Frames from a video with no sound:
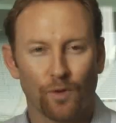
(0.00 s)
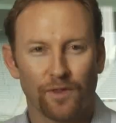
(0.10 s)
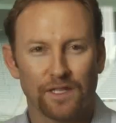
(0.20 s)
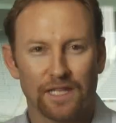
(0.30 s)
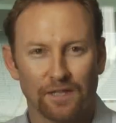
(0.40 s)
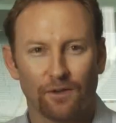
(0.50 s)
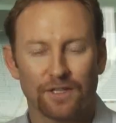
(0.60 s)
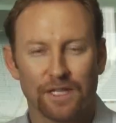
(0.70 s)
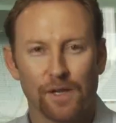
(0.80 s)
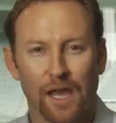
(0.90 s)
with the
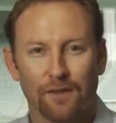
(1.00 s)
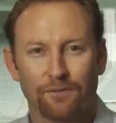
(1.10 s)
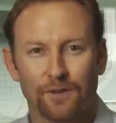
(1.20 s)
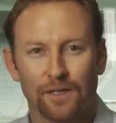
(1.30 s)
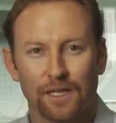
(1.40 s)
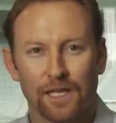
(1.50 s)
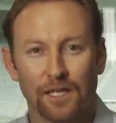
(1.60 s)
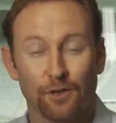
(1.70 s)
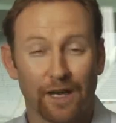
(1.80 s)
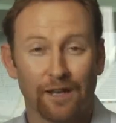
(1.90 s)
technology you have
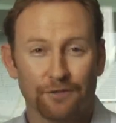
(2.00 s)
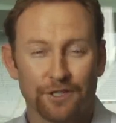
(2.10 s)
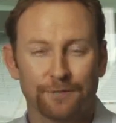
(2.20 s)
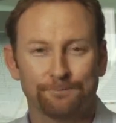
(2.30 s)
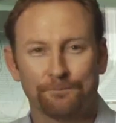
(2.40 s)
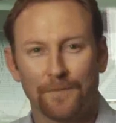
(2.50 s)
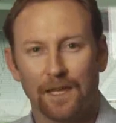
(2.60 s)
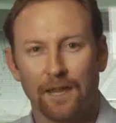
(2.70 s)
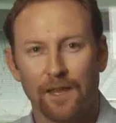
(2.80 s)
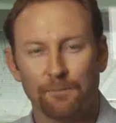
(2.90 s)
in your lounge
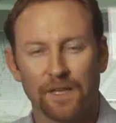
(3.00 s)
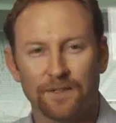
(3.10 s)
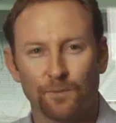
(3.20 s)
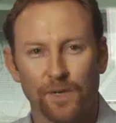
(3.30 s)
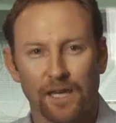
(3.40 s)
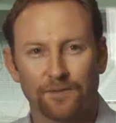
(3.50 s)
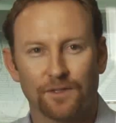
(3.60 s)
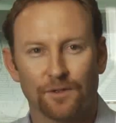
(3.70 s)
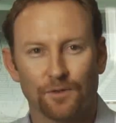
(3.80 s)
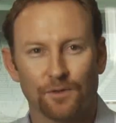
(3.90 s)
and that means that we have to
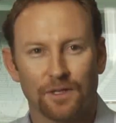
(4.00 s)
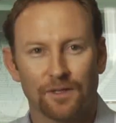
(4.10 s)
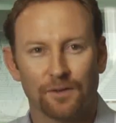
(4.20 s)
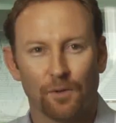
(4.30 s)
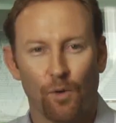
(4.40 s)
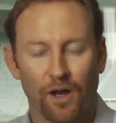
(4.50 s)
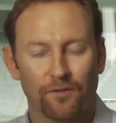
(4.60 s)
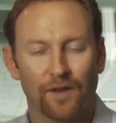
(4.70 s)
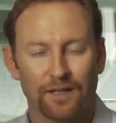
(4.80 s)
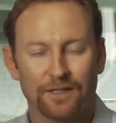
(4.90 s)
do quite
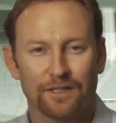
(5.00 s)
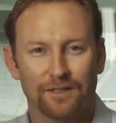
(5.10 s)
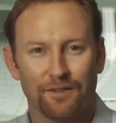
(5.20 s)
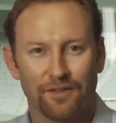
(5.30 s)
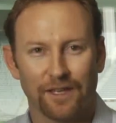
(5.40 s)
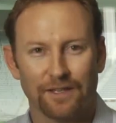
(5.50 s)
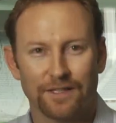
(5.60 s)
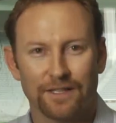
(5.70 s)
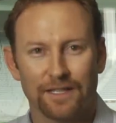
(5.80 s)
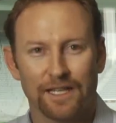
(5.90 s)
advanced
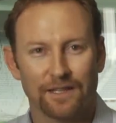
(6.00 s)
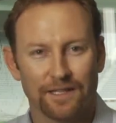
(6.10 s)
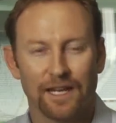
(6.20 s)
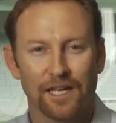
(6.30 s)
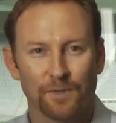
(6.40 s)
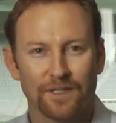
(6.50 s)
things in the stadium